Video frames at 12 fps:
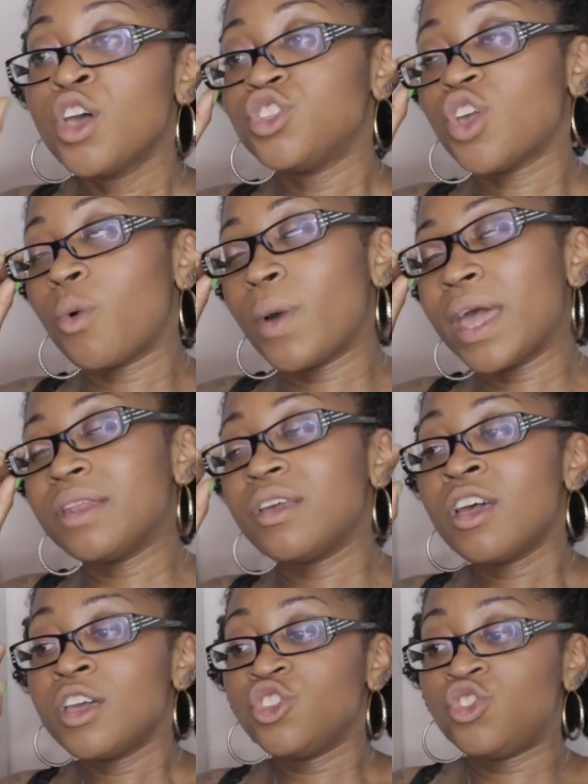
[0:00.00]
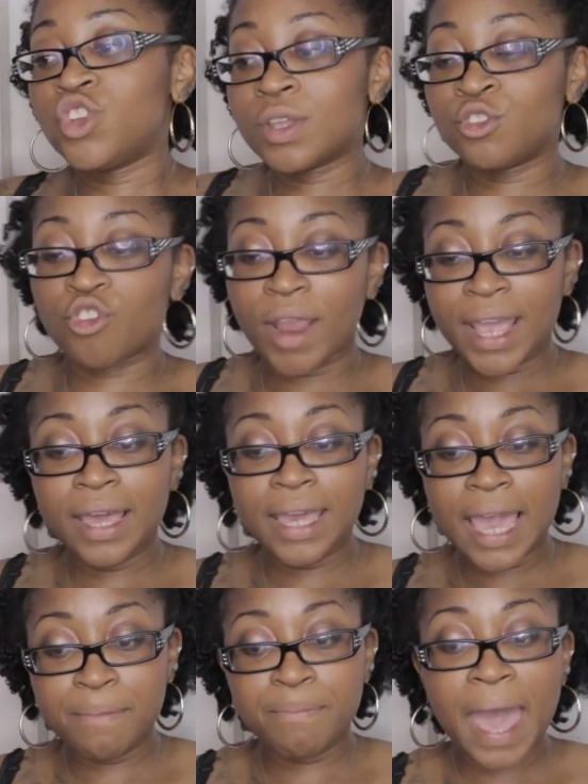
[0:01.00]
So when Draya
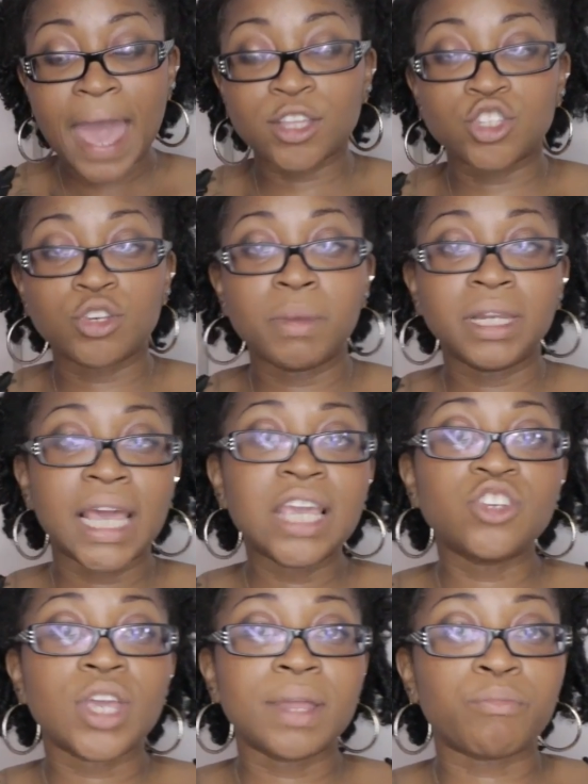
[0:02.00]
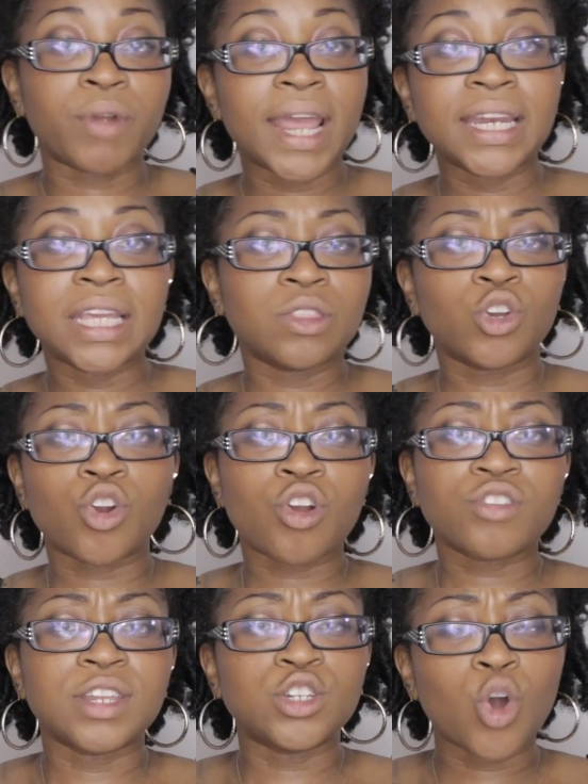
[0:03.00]
came back to Malaysia and Brandy and the
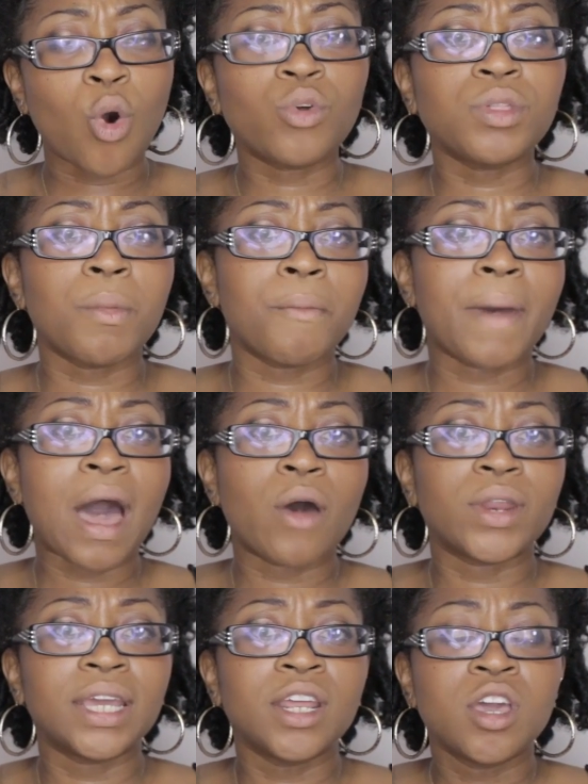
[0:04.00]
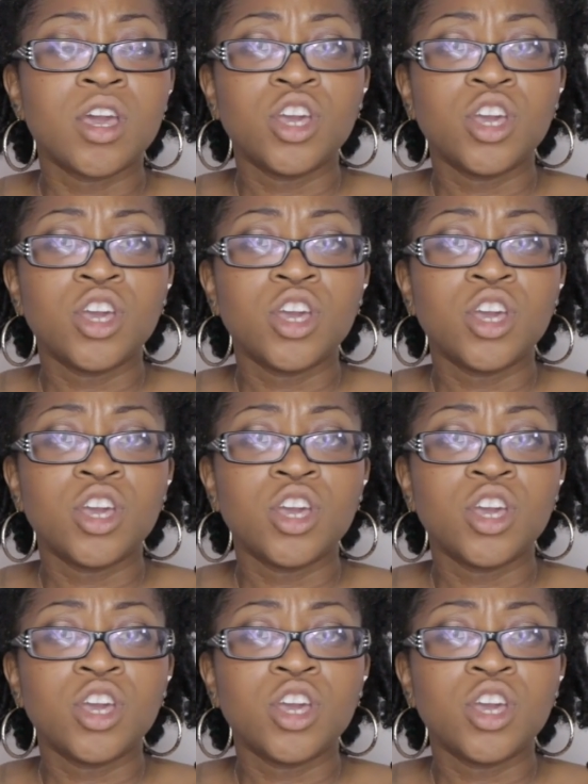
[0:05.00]
girls and told them about it,